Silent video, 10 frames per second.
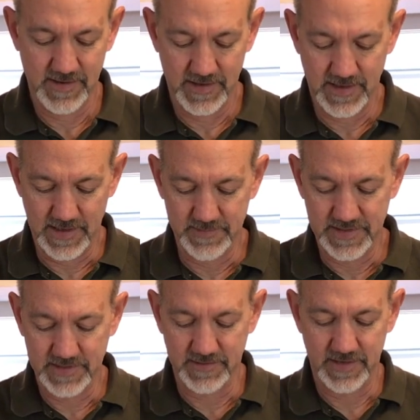and I'm
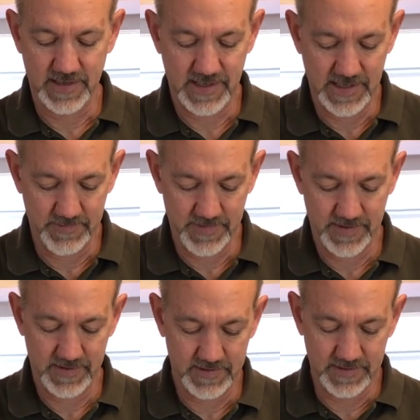just going to keep
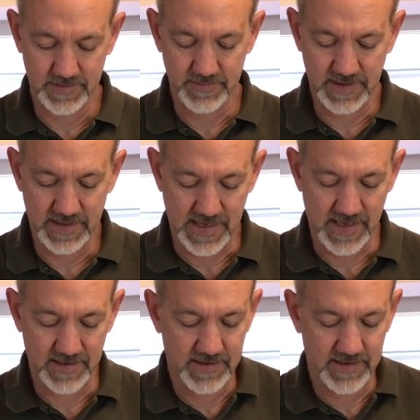doing that.